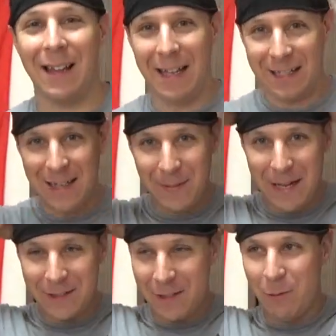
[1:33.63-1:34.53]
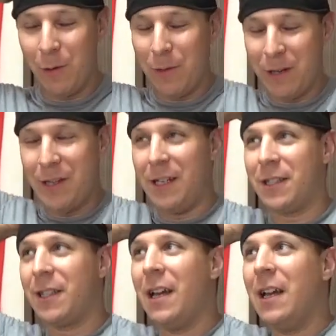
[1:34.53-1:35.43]
the last time I actually wore one of
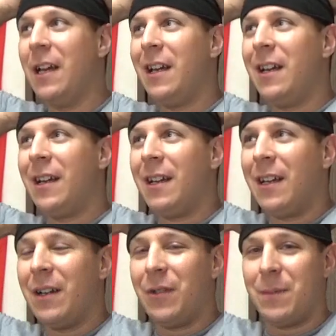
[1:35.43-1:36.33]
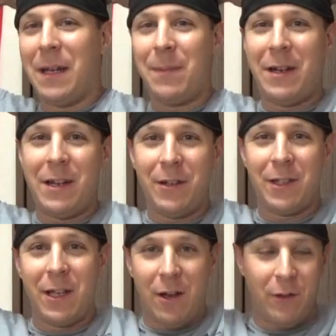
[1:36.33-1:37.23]
these was many, many years
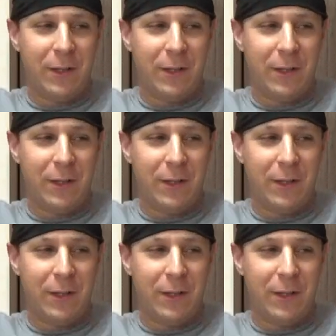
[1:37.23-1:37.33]
ago.